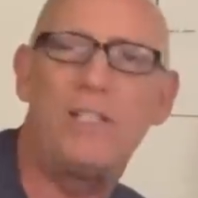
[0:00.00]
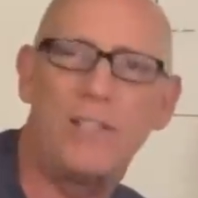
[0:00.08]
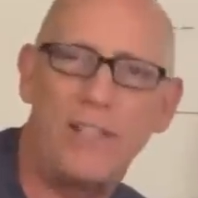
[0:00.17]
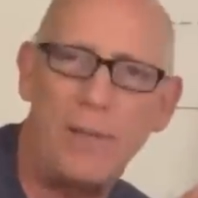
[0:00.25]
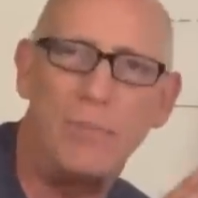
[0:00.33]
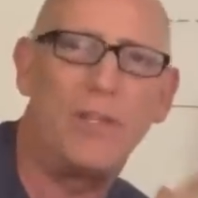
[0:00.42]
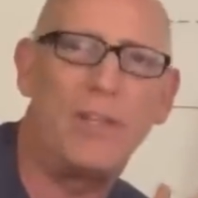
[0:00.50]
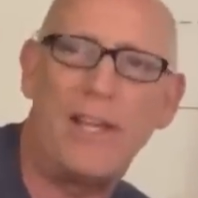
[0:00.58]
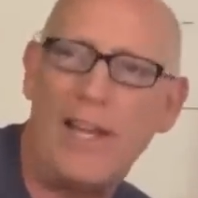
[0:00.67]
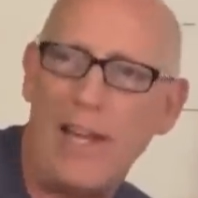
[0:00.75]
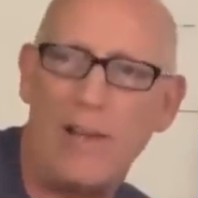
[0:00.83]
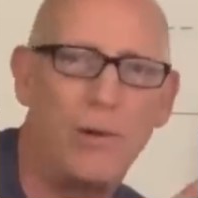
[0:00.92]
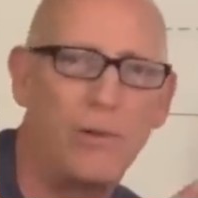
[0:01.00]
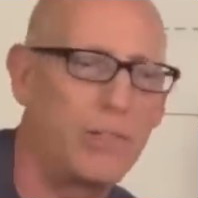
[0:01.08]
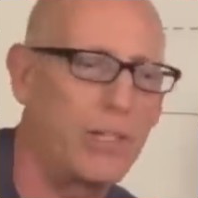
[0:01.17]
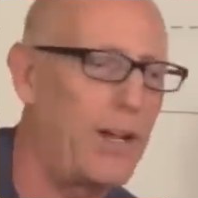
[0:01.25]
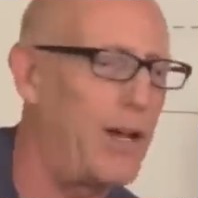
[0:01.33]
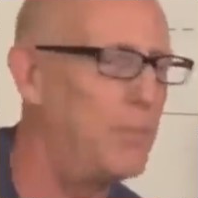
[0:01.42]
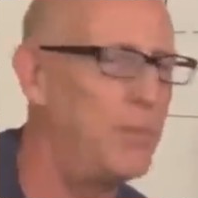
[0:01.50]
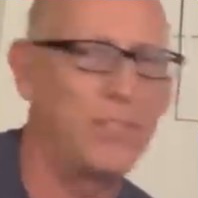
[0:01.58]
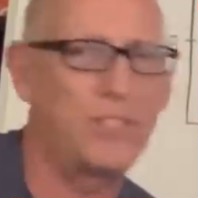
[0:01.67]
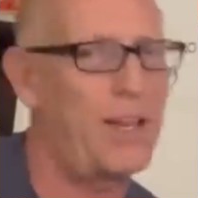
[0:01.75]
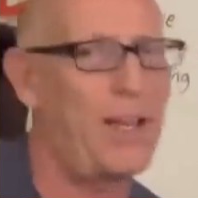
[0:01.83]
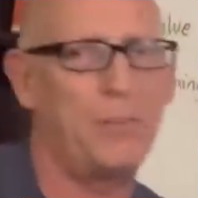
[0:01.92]
to them that they can't overcome, it's
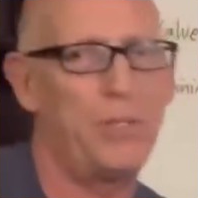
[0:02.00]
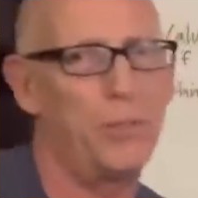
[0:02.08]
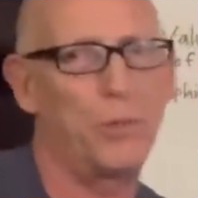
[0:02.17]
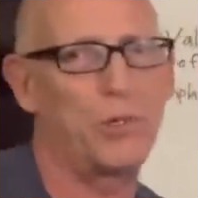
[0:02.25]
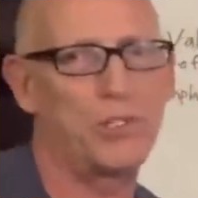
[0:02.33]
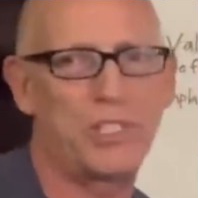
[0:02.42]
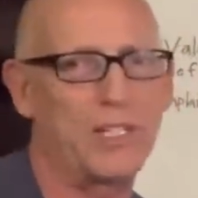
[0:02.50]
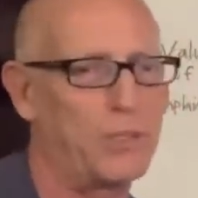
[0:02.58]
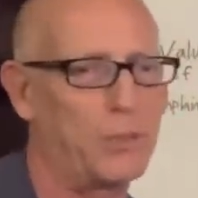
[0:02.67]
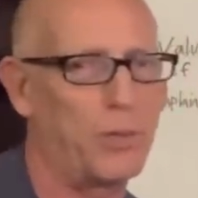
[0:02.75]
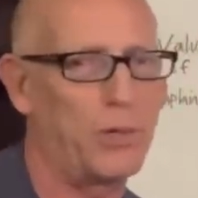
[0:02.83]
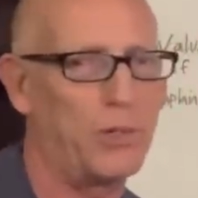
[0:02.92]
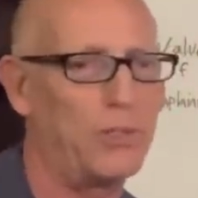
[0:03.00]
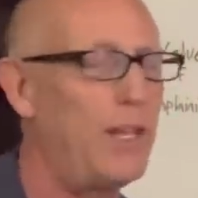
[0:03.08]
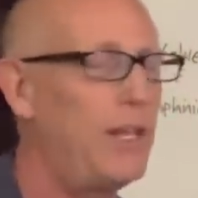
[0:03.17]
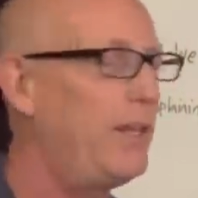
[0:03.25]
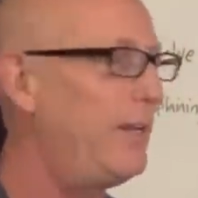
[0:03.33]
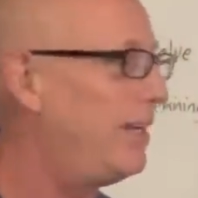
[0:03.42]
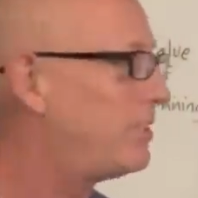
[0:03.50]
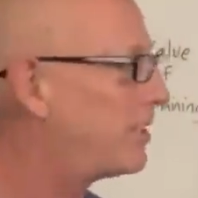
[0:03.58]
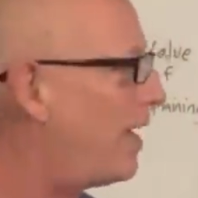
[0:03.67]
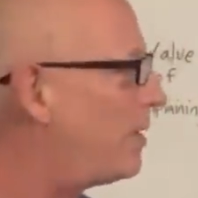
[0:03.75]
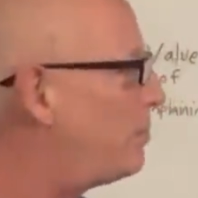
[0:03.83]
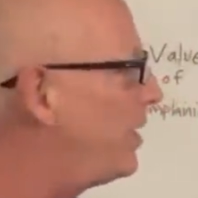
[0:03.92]
got to be the worst thing in the world. It's got to be